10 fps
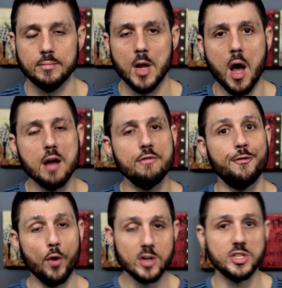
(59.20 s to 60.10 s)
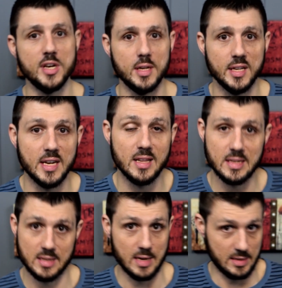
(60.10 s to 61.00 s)
Unfortunately,
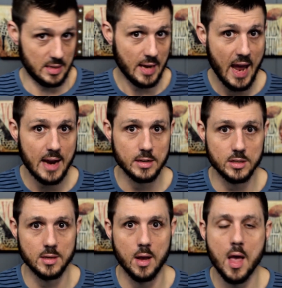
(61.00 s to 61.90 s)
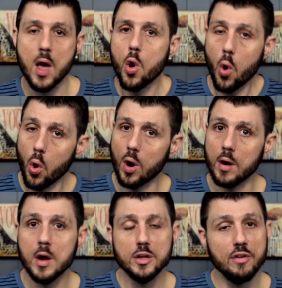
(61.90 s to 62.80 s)
this is the case.
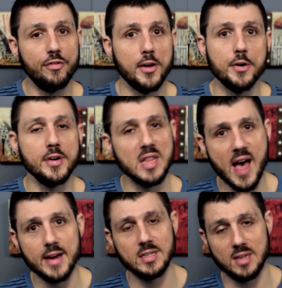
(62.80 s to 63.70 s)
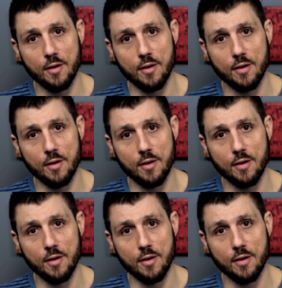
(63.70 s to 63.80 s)
Or you've learned a lot of stuff